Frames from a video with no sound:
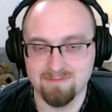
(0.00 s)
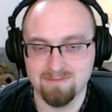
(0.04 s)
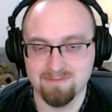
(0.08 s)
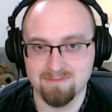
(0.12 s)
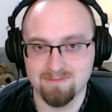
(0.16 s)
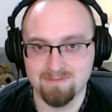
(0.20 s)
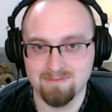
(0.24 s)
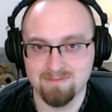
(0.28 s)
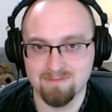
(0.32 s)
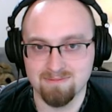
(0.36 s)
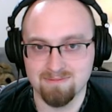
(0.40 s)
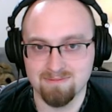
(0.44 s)

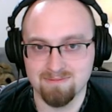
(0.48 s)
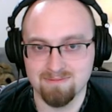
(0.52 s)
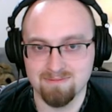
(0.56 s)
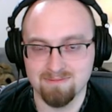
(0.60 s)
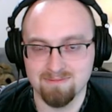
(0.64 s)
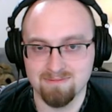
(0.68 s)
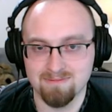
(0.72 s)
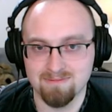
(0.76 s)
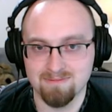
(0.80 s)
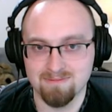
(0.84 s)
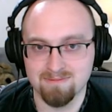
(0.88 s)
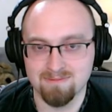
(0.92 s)

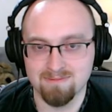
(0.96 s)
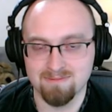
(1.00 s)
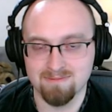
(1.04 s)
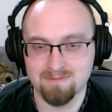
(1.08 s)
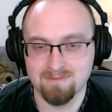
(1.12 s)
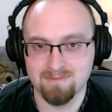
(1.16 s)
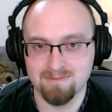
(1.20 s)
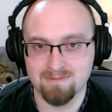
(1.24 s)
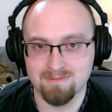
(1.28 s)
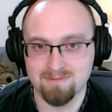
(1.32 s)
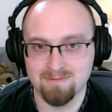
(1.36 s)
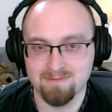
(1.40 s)

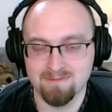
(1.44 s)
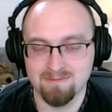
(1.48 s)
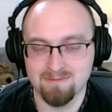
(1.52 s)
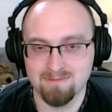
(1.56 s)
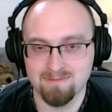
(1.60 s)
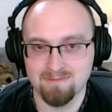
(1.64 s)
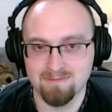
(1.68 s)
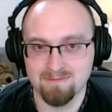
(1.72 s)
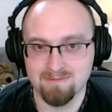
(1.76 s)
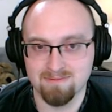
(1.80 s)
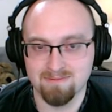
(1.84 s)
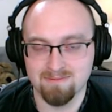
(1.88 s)

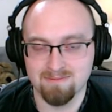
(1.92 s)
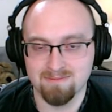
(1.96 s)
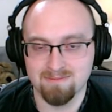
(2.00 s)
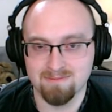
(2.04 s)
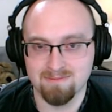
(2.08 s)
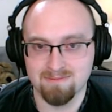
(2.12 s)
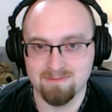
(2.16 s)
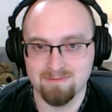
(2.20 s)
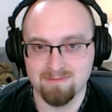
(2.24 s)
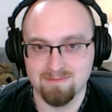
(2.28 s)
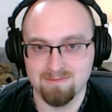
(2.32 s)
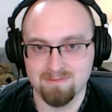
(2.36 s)

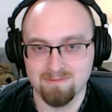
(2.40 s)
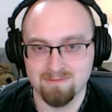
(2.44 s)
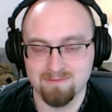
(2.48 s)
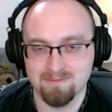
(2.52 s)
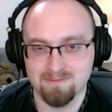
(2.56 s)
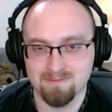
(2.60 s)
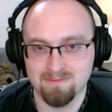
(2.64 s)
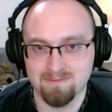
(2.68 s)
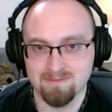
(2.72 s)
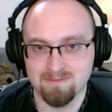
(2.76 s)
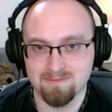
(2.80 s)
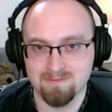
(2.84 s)

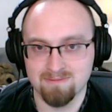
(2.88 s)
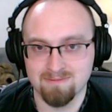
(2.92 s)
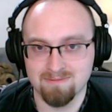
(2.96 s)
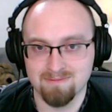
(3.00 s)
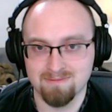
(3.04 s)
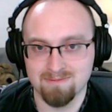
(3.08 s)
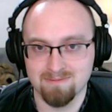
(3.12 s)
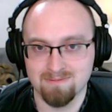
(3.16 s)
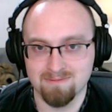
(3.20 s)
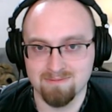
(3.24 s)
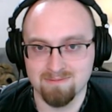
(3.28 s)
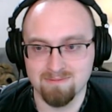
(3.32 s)

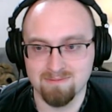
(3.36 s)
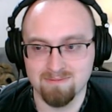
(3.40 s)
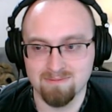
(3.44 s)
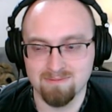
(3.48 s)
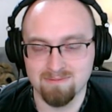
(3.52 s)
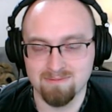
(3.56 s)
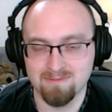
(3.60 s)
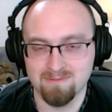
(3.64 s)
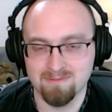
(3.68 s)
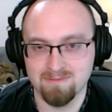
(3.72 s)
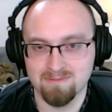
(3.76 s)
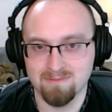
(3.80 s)

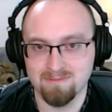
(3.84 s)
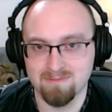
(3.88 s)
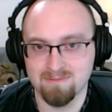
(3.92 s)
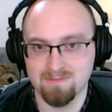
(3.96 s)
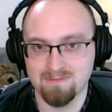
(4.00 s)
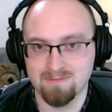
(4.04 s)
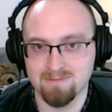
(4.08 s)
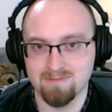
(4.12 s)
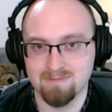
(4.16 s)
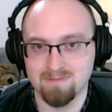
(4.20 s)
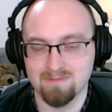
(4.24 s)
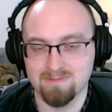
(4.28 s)

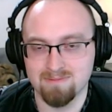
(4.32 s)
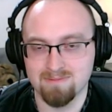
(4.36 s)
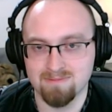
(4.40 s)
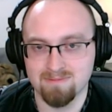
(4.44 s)
No words are spoken by the person on screen.